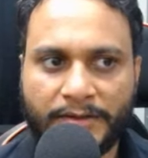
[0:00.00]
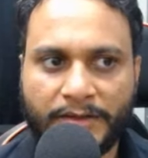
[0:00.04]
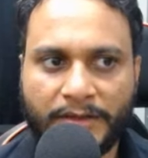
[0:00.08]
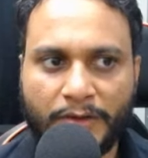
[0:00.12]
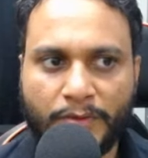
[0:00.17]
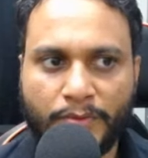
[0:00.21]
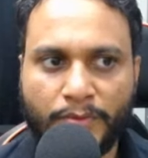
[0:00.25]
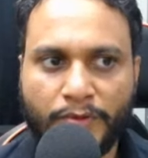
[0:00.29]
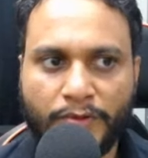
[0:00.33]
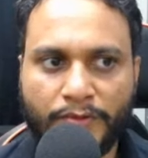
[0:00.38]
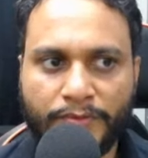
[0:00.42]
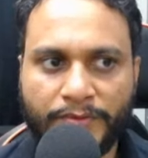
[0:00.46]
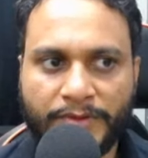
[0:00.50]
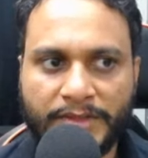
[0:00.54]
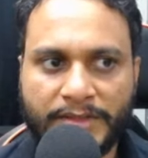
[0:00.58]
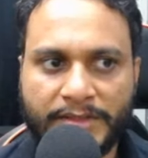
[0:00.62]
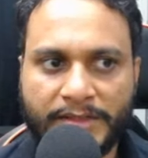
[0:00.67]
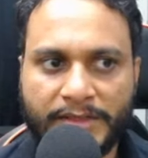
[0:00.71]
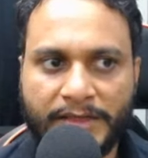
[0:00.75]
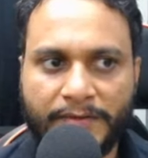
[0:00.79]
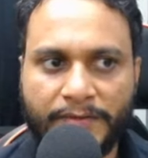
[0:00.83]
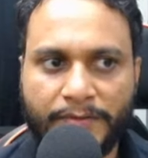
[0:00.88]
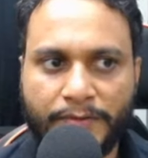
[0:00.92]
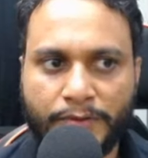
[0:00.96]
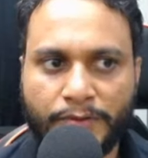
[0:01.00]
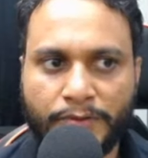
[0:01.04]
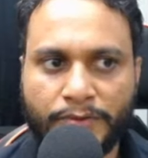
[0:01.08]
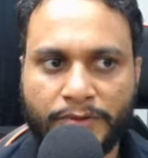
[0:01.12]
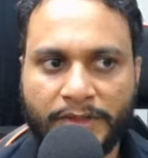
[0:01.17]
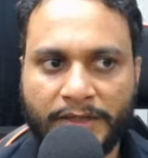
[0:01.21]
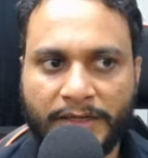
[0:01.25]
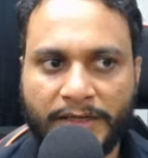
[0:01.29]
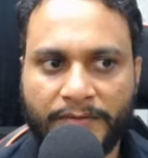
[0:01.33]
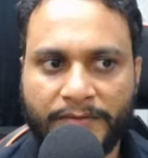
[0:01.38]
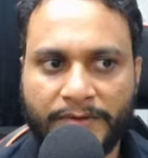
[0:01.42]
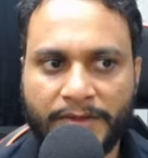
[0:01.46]
Now move this left to
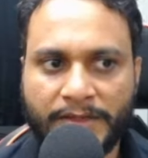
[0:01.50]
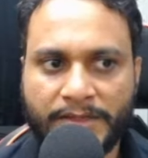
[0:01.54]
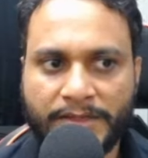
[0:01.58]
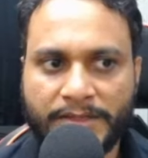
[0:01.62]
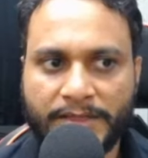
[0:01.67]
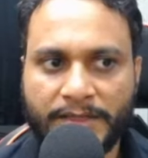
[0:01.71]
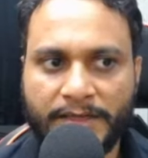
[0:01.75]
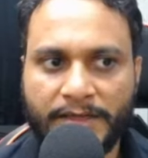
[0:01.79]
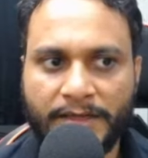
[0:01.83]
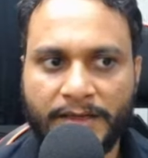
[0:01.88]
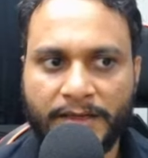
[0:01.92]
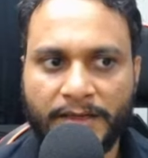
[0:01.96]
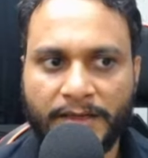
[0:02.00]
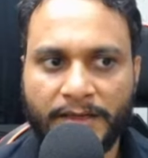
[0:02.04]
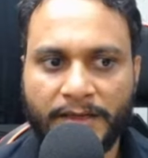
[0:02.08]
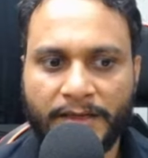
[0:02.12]
the left hand side.